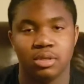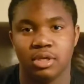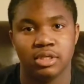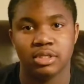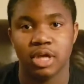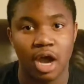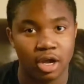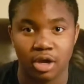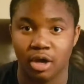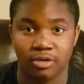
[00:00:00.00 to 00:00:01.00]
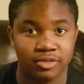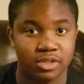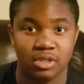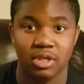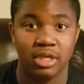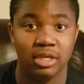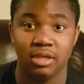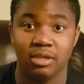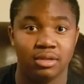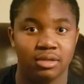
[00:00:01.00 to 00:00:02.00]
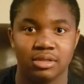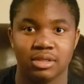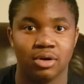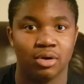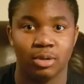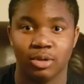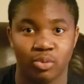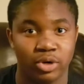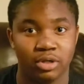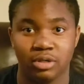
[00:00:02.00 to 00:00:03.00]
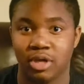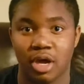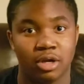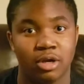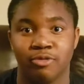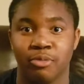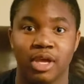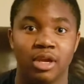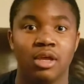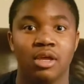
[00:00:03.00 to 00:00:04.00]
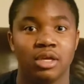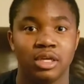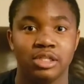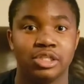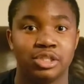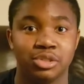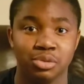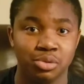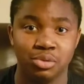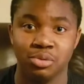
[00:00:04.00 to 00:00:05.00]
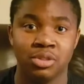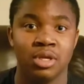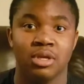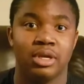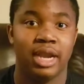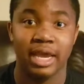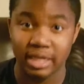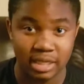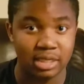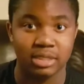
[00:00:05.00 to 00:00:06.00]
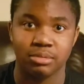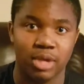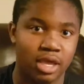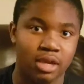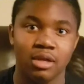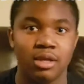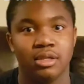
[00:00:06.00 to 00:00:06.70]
His knockoffs, he is a real knockoff, man. His shoes, Nikes, man.